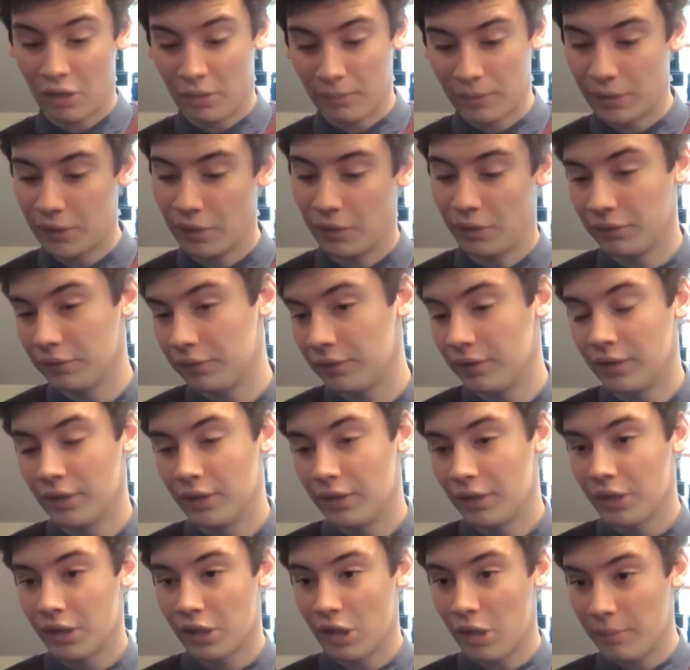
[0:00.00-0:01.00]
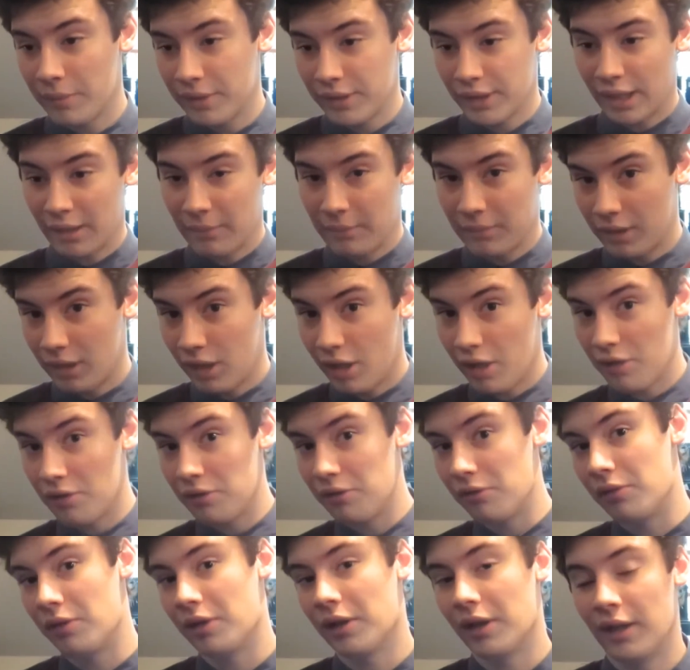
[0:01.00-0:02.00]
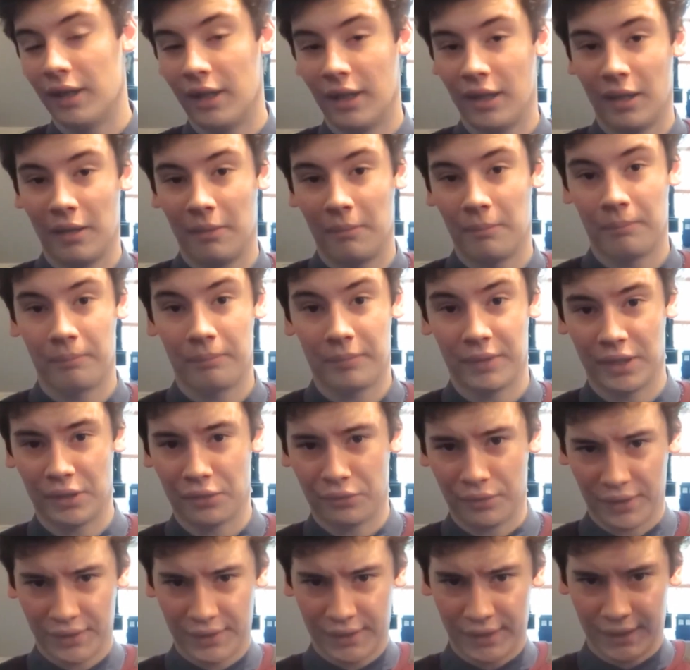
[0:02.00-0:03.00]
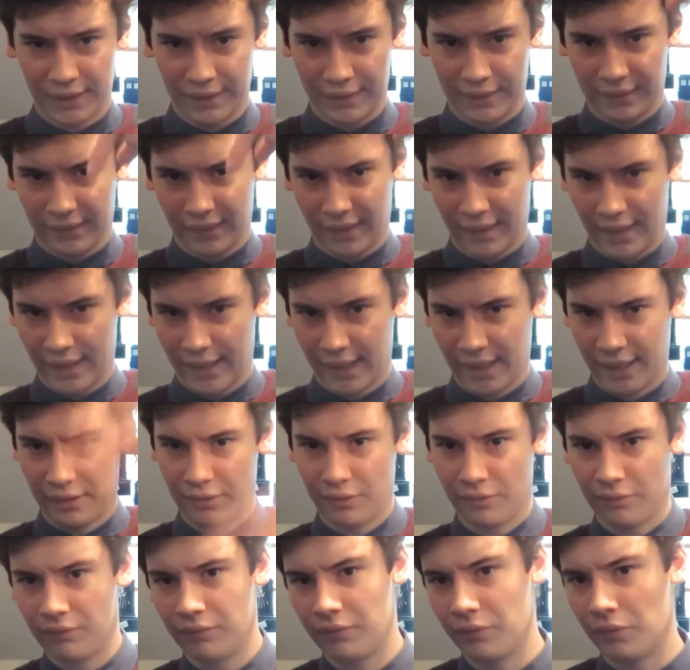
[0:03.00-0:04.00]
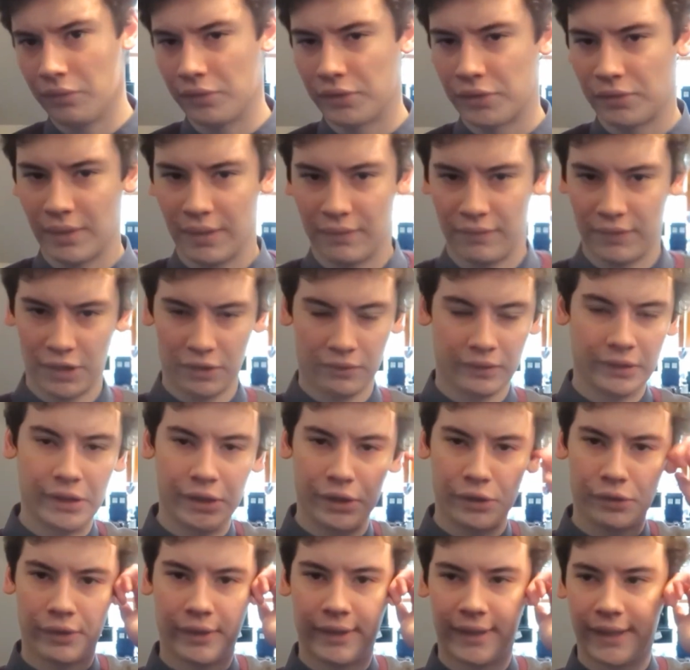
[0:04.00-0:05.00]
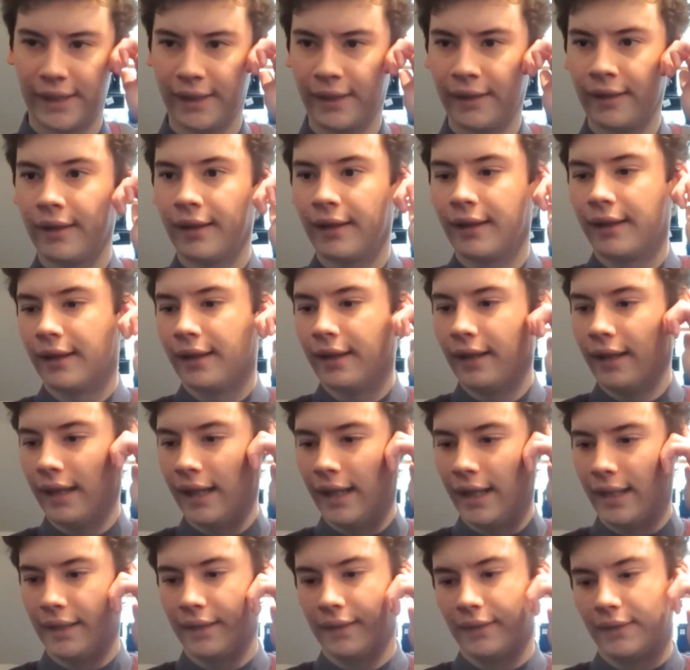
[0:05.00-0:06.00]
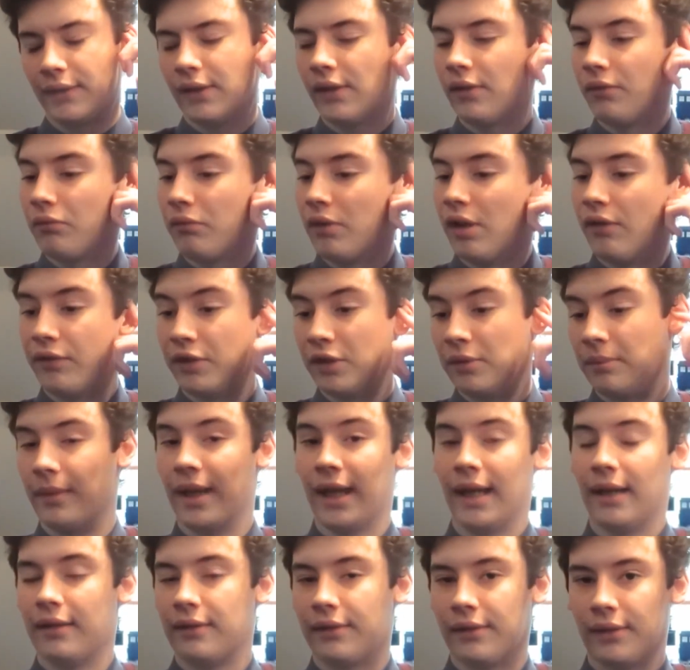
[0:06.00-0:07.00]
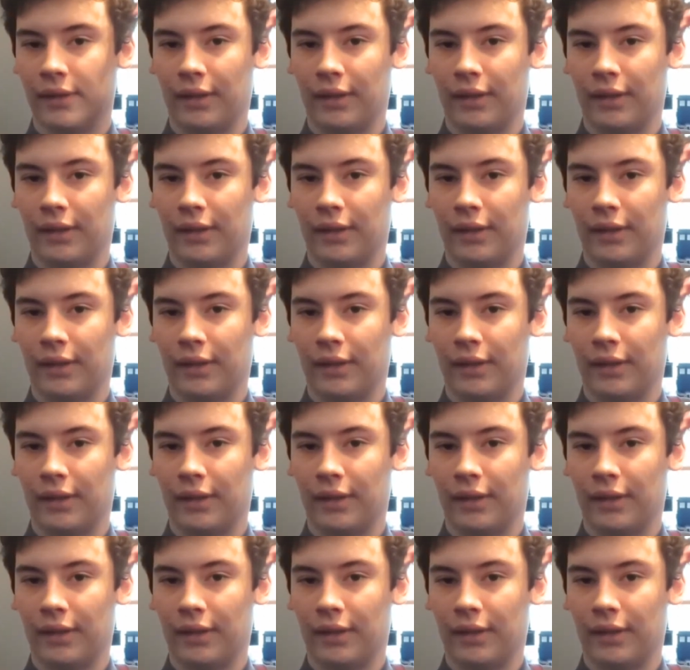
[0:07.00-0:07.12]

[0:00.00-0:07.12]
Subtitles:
Comic Con, comment down below. Be interesting to hear your thoughts, whether you enjoyed it and whether you met